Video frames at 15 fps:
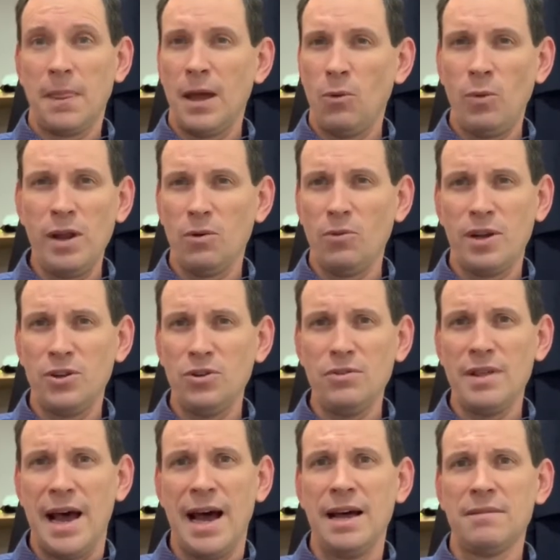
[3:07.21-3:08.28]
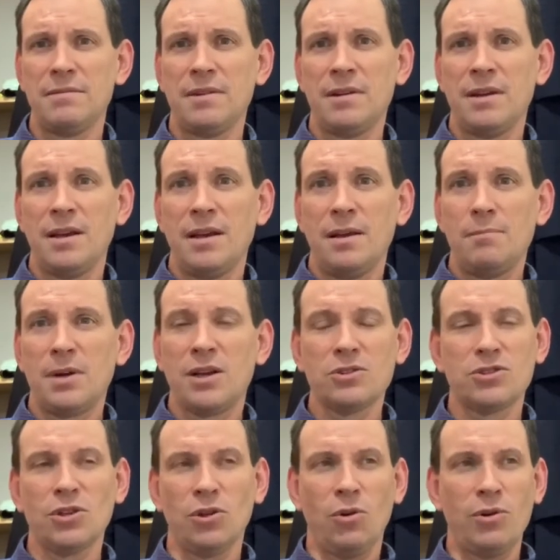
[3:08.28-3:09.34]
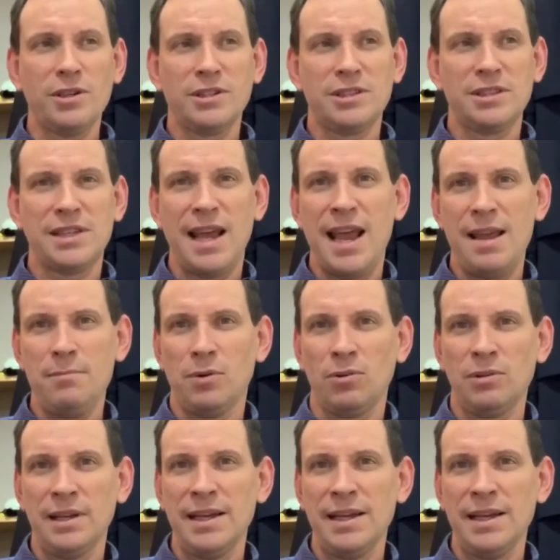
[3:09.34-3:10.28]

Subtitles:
We don't want to do that, because the Lord's table